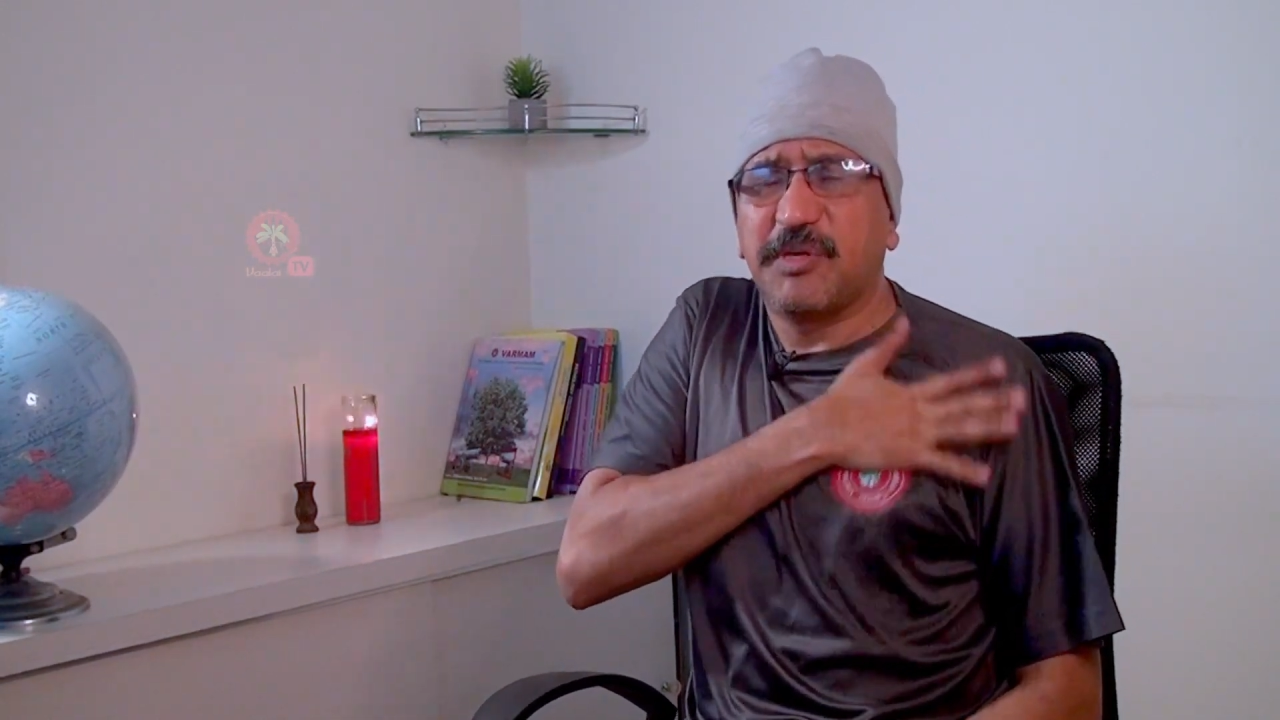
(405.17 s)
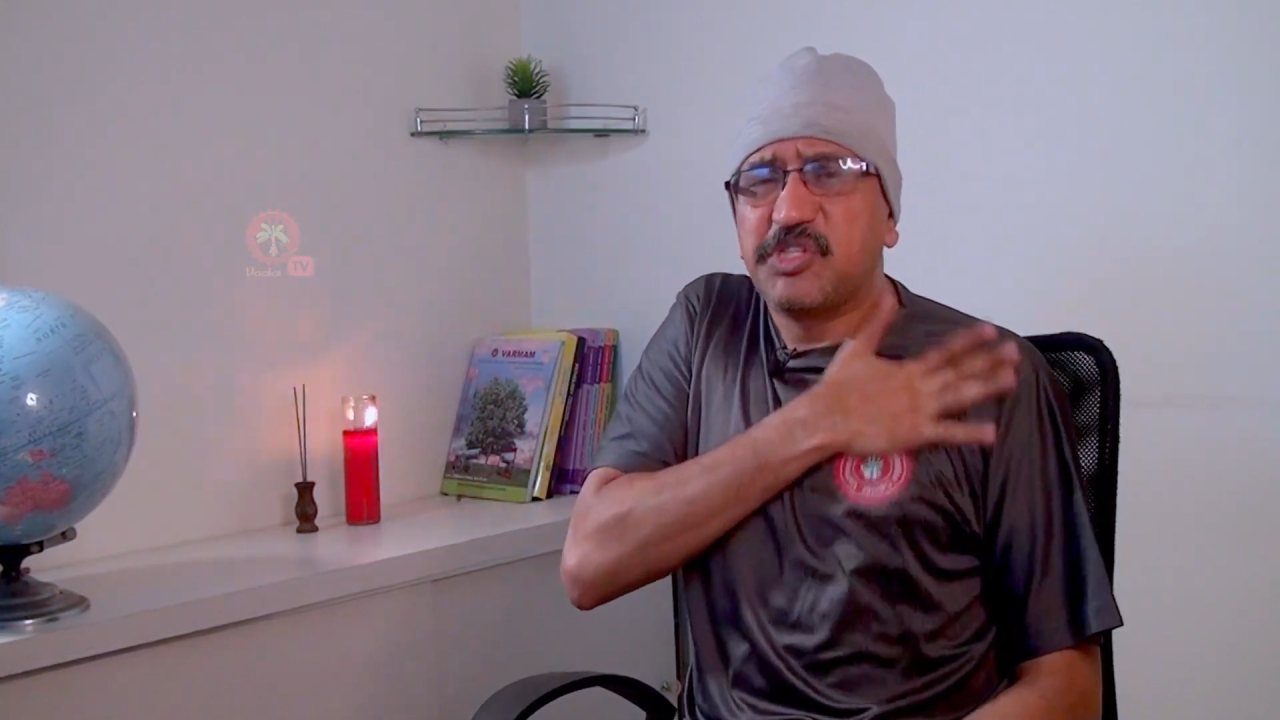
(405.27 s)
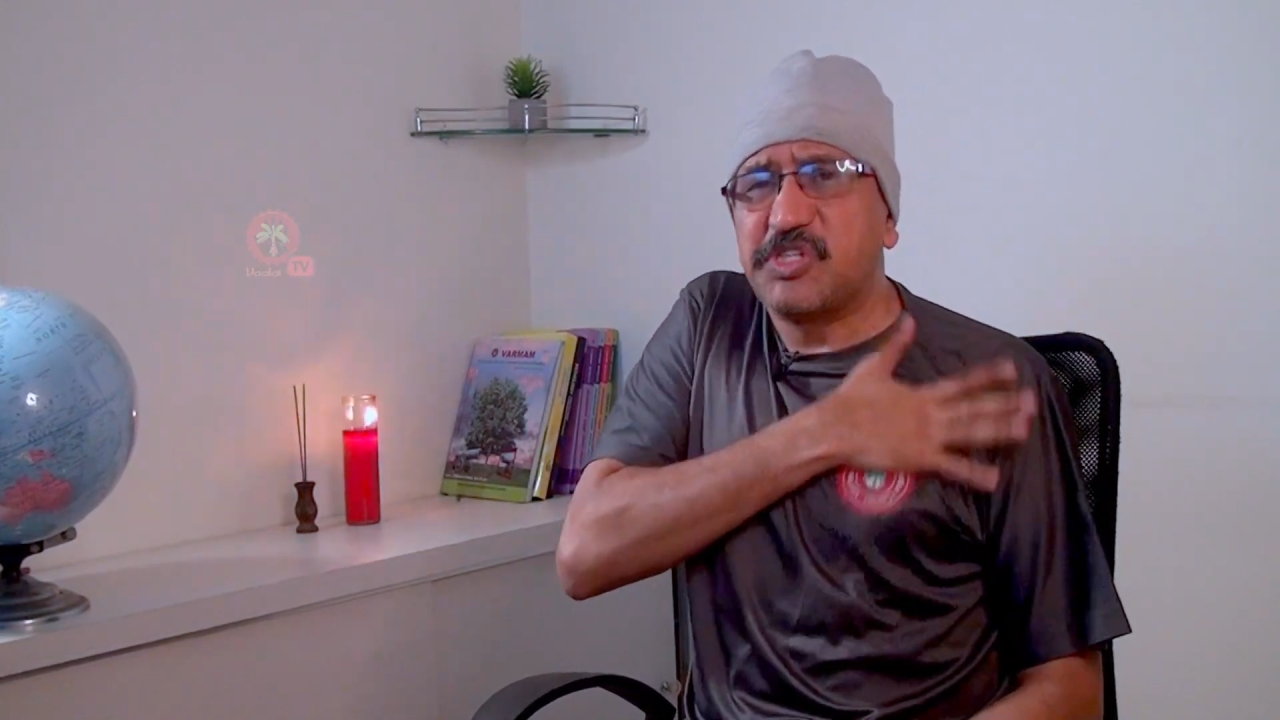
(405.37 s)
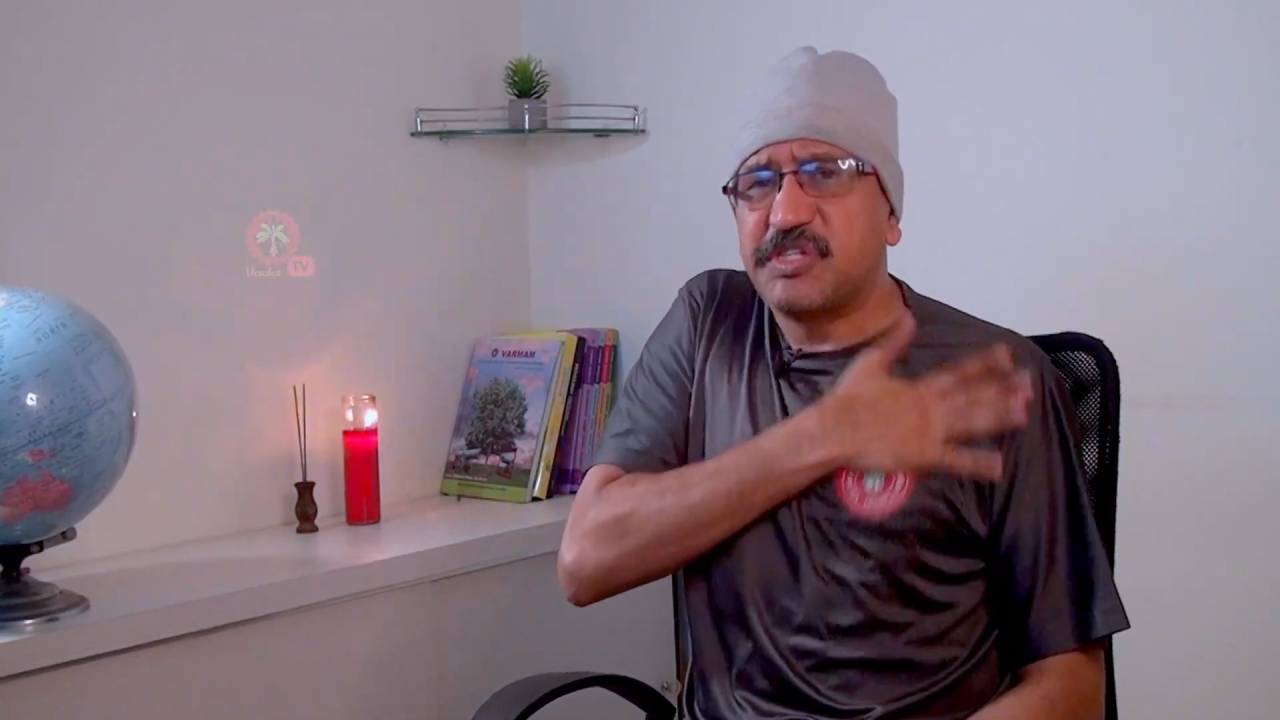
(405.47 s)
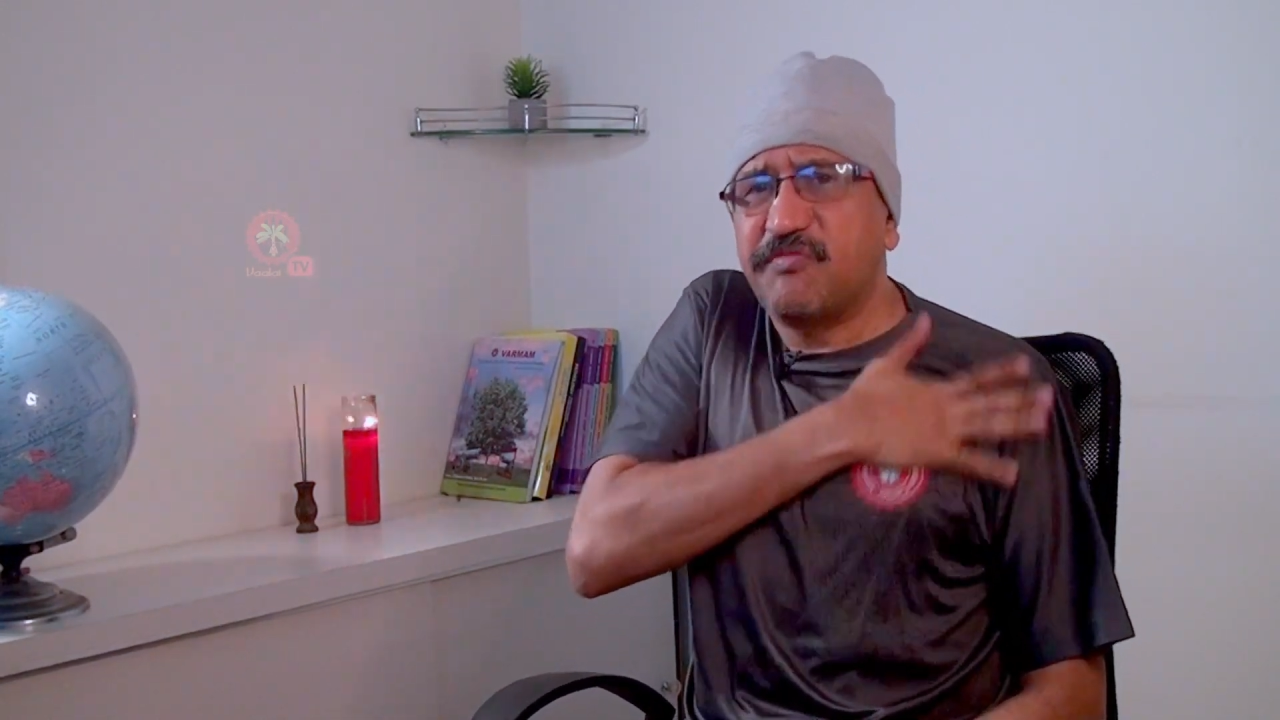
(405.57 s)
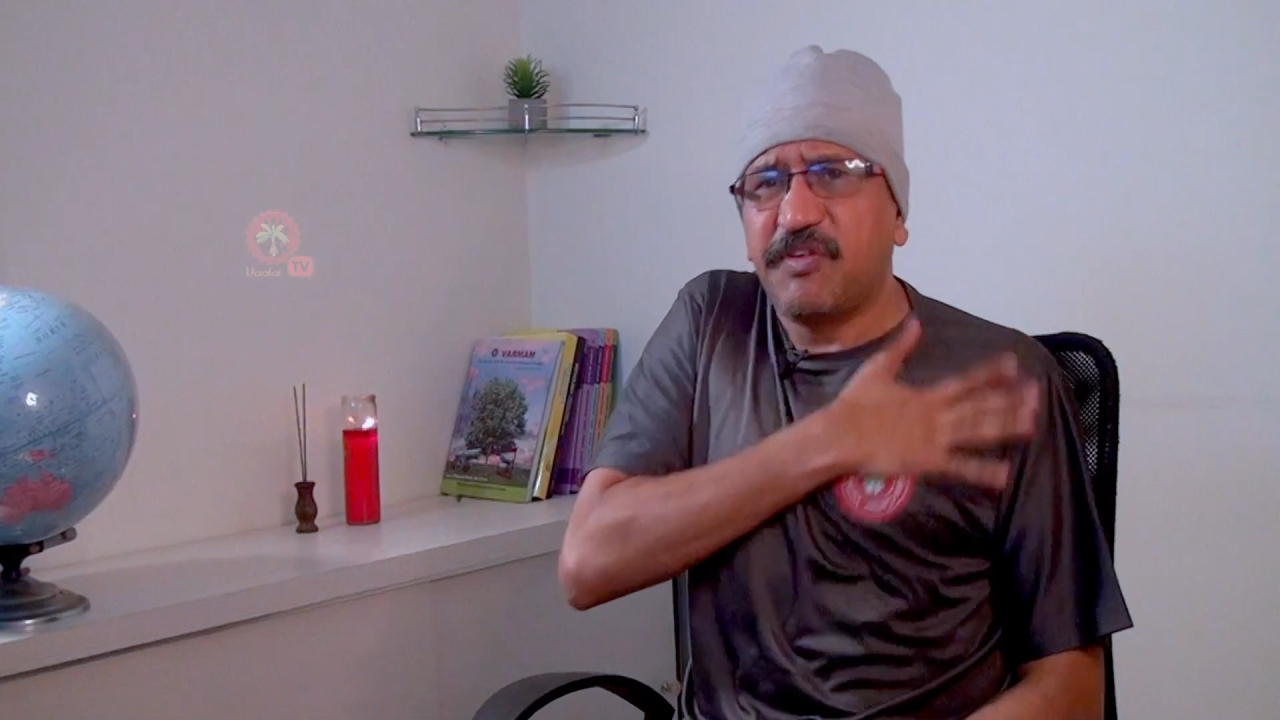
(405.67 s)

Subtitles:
muscle stiff